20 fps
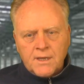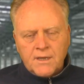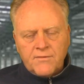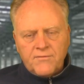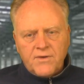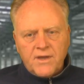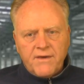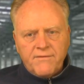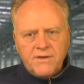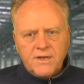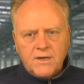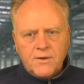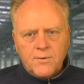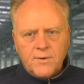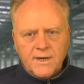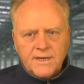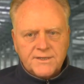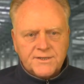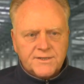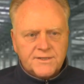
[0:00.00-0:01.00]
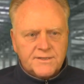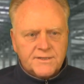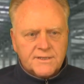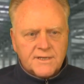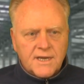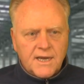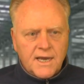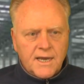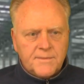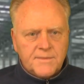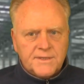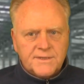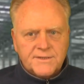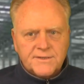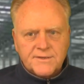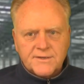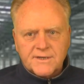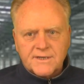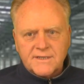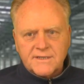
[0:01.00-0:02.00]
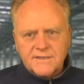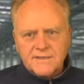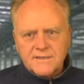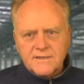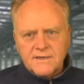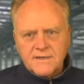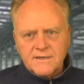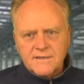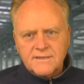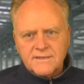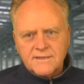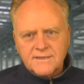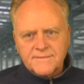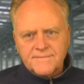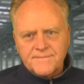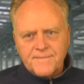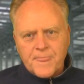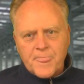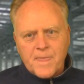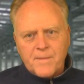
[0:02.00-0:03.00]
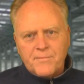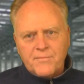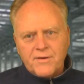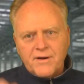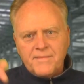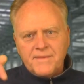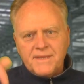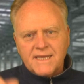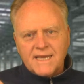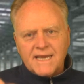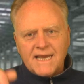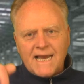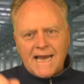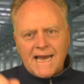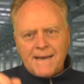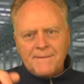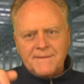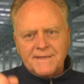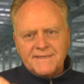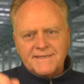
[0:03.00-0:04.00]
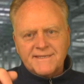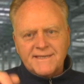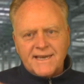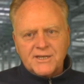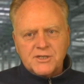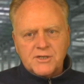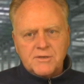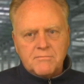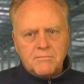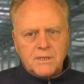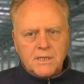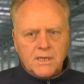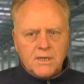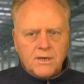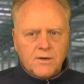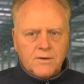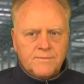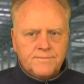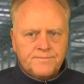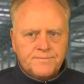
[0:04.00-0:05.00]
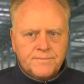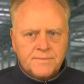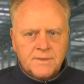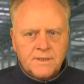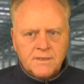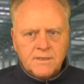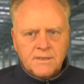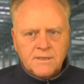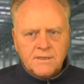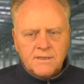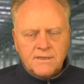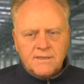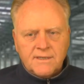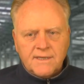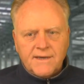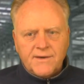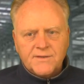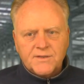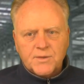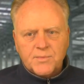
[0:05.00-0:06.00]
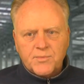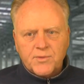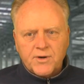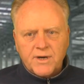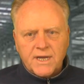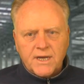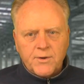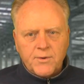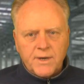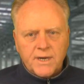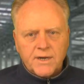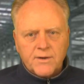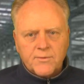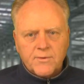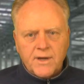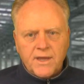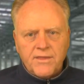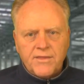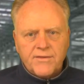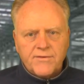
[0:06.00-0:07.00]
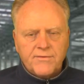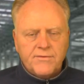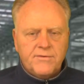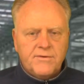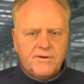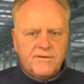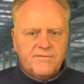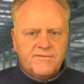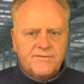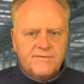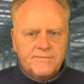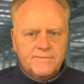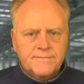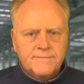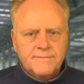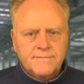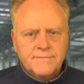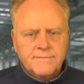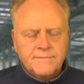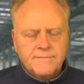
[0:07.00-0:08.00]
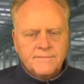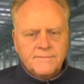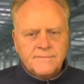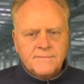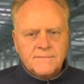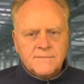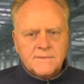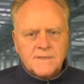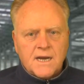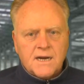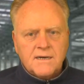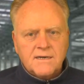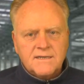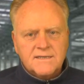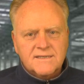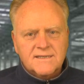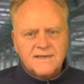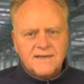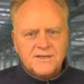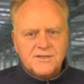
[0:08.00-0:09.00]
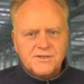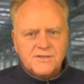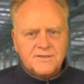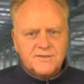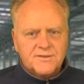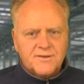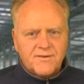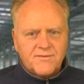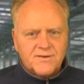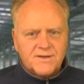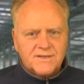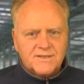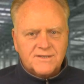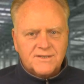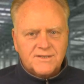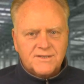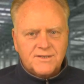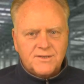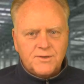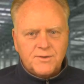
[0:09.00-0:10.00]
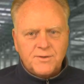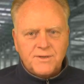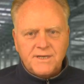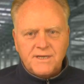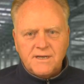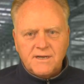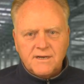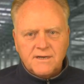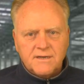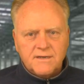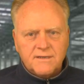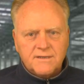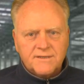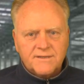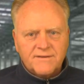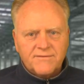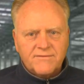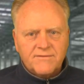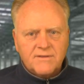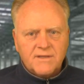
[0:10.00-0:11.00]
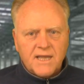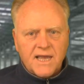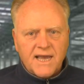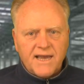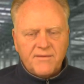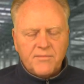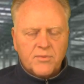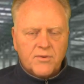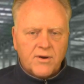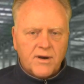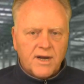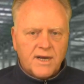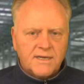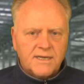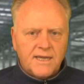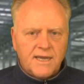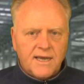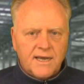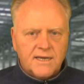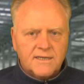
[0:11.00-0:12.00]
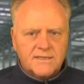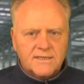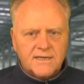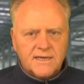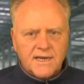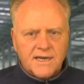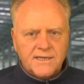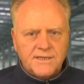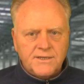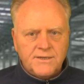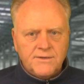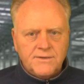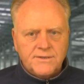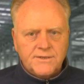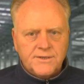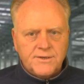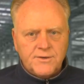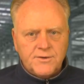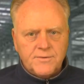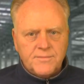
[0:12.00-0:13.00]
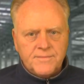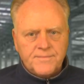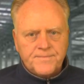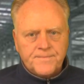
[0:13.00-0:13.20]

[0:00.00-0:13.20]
If you have any questions, comments, or concerns, put them in the comments section below. That was a pretty quick run-through of our discussions over 2 years of live broadcasting on YouTube.